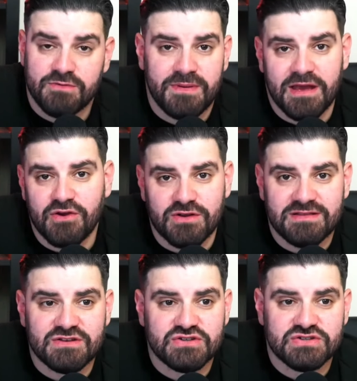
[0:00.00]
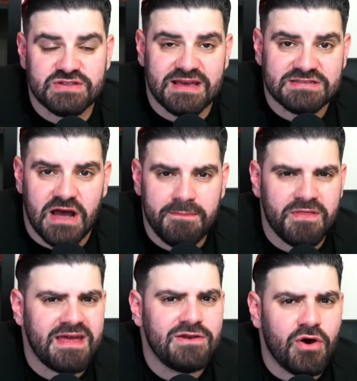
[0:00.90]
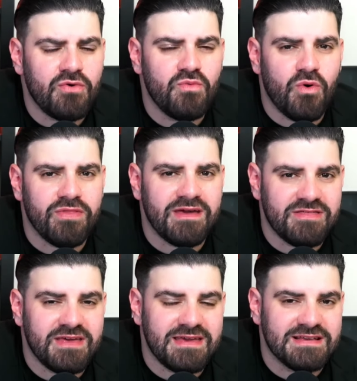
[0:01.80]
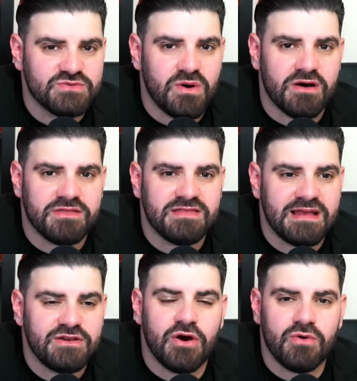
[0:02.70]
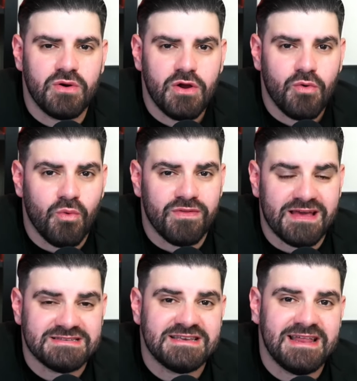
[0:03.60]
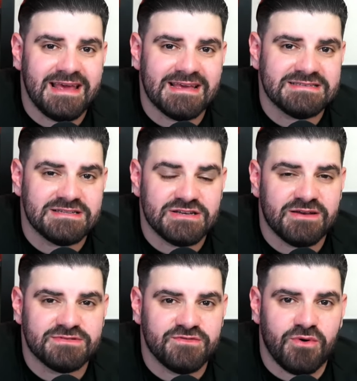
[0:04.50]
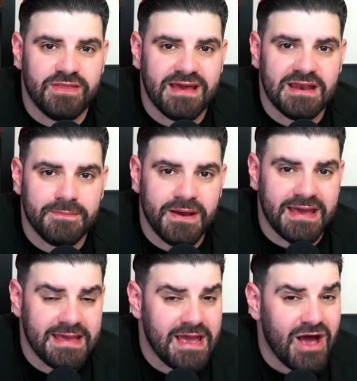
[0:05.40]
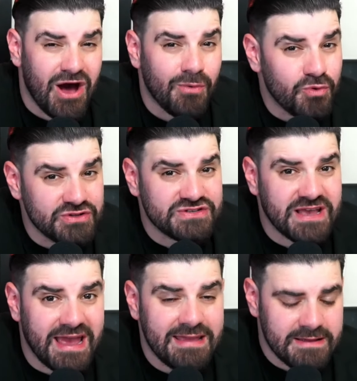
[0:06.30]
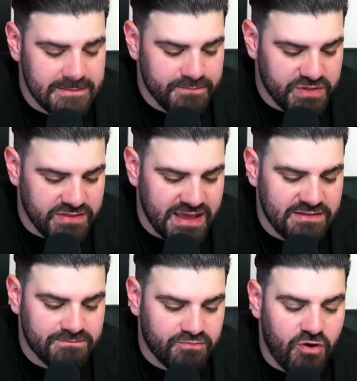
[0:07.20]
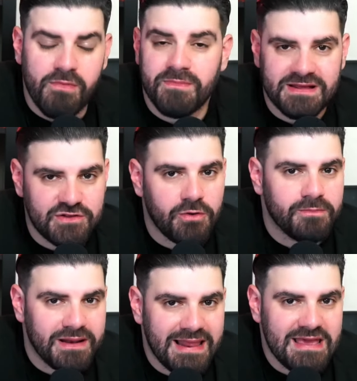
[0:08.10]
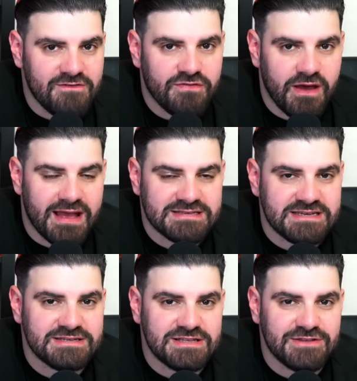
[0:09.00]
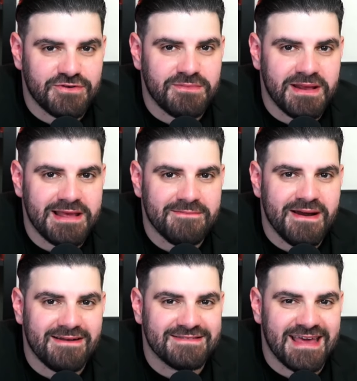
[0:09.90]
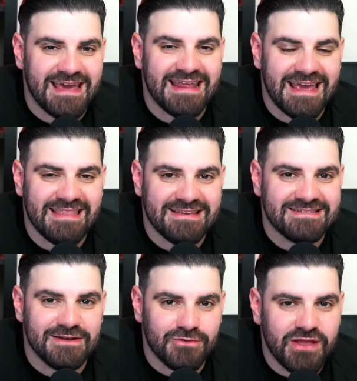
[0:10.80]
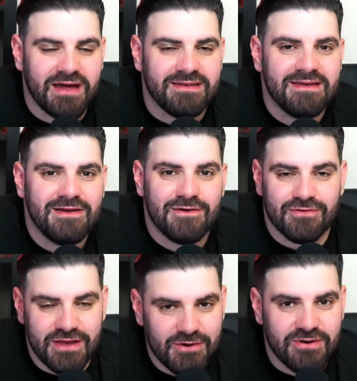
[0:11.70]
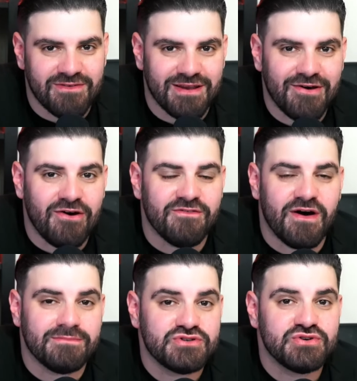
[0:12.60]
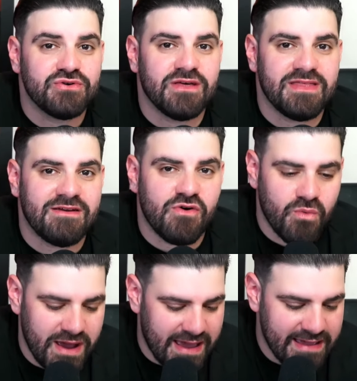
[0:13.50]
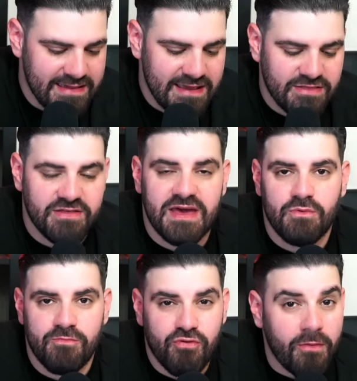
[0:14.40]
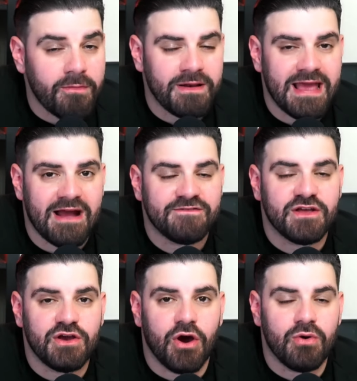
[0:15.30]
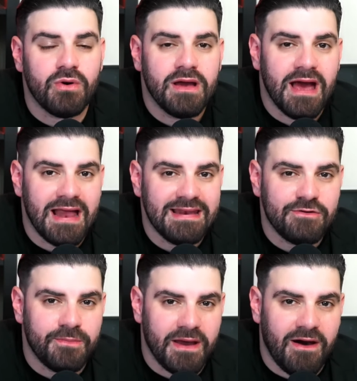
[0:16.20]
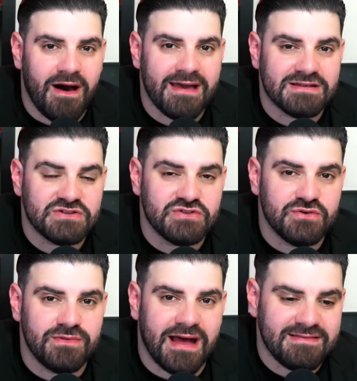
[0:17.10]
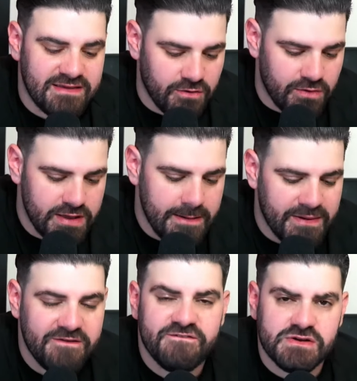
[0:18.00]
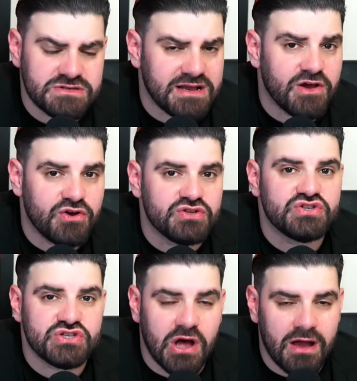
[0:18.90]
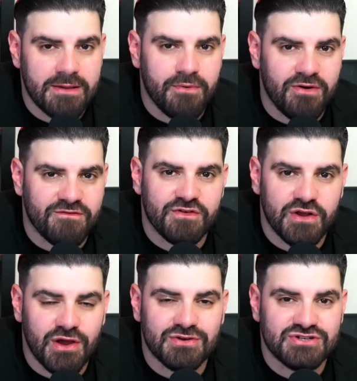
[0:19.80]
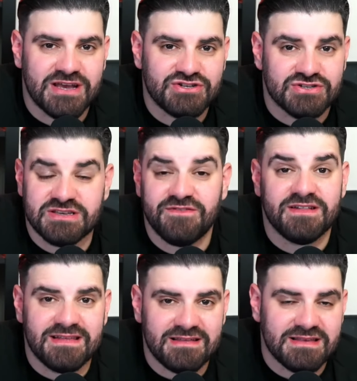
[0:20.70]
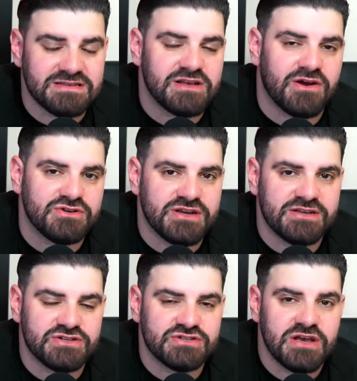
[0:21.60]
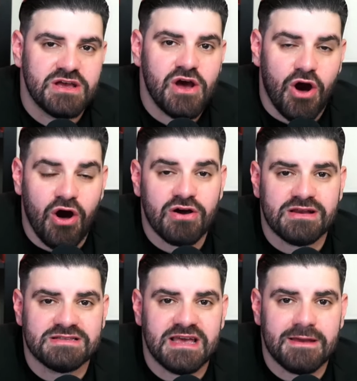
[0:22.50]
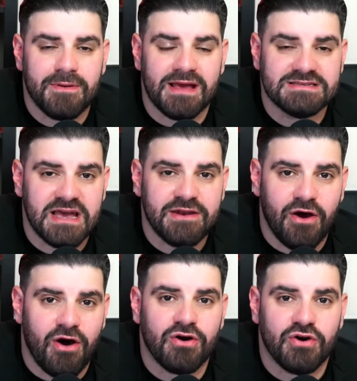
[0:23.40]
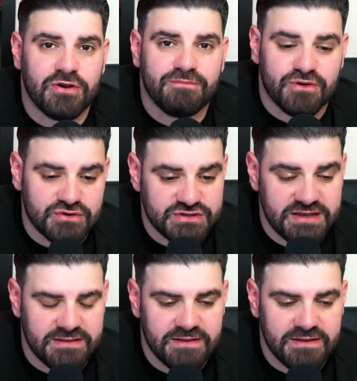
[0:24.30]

be a good addition to their side, but they know what they think he's worth and they know what their ceiling is in terms of what they're going to pay. I would say that they probably don't believe that at £63 million they're going to get this deal done, or the equivalent of. I'm sure that they're aware that they will probably have to go a little bit higher to do that deal, but it feels like a good starting point for negotiations if indeed these negotiations are going to take place and are going to proceed.